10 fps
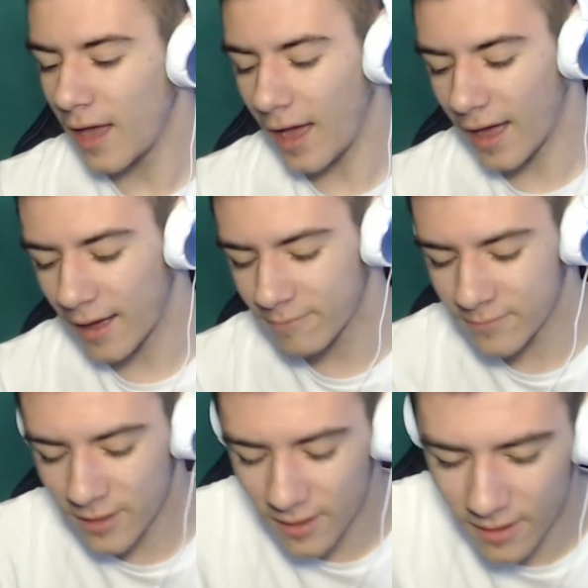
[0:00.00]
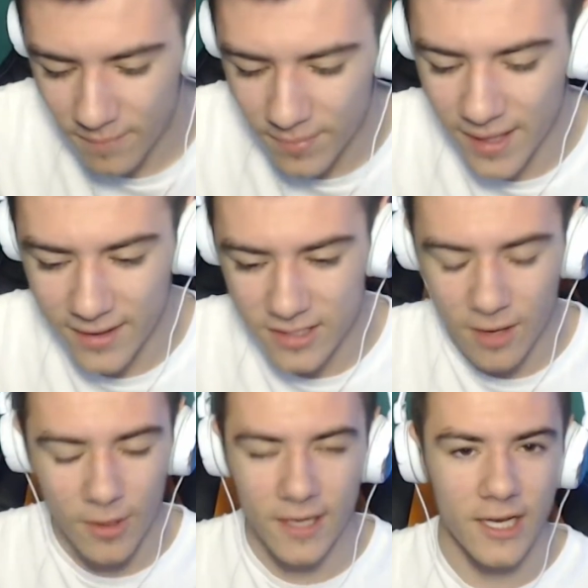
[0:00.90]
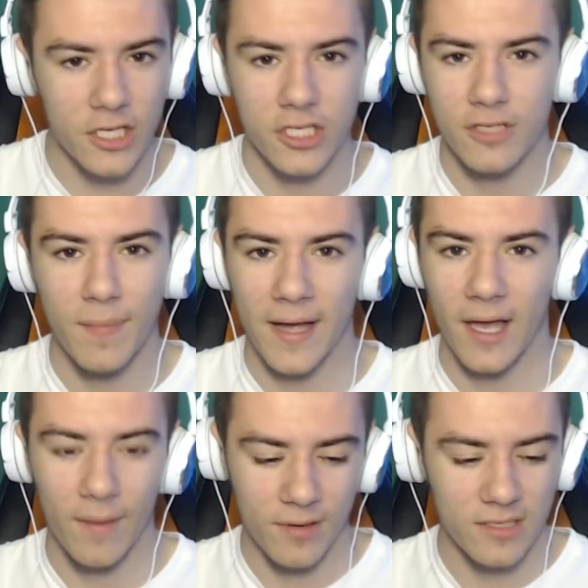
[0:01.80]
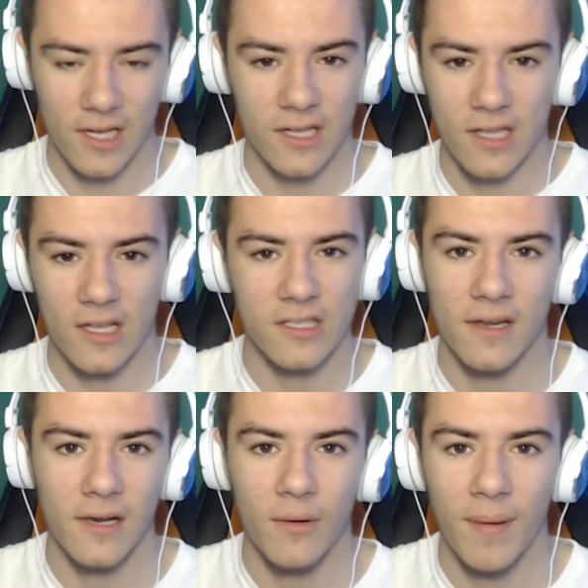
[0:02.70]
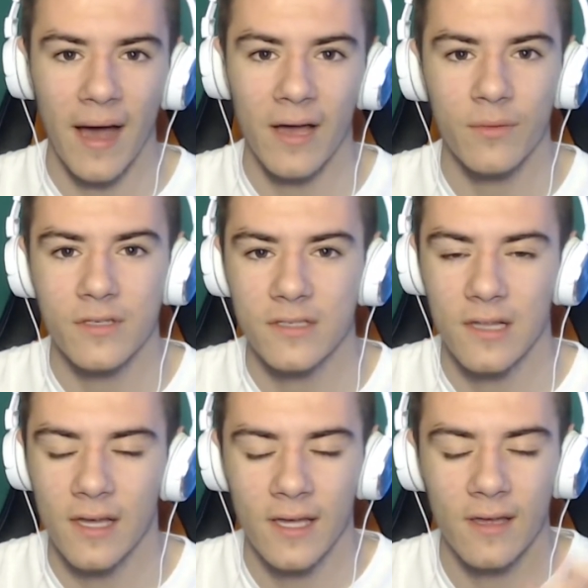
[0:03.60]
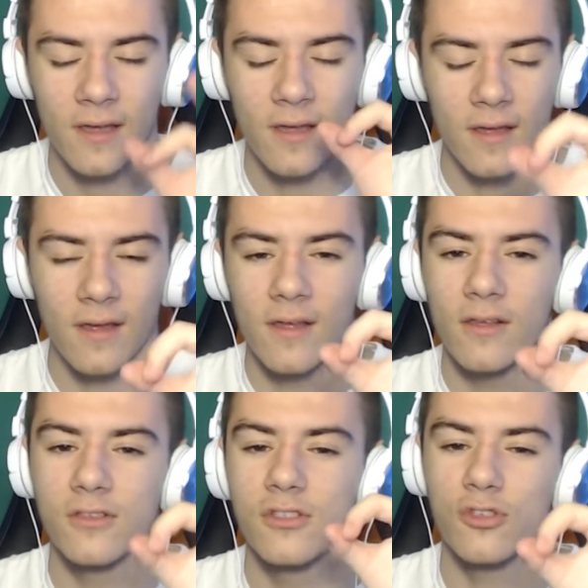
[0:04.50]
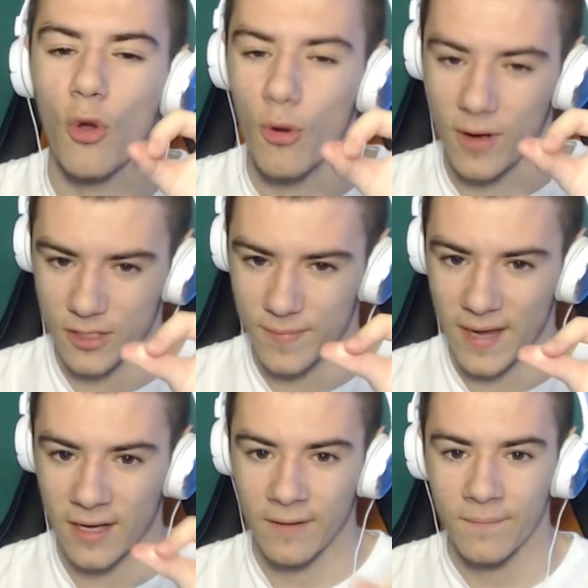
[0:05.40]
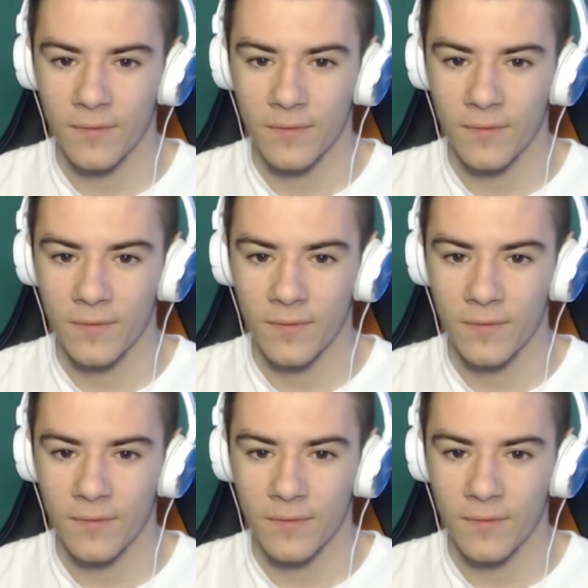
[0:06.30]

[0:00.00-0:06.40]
But yeah, this time I can literally just pack it up into like a tiny little bag, which is like so much better.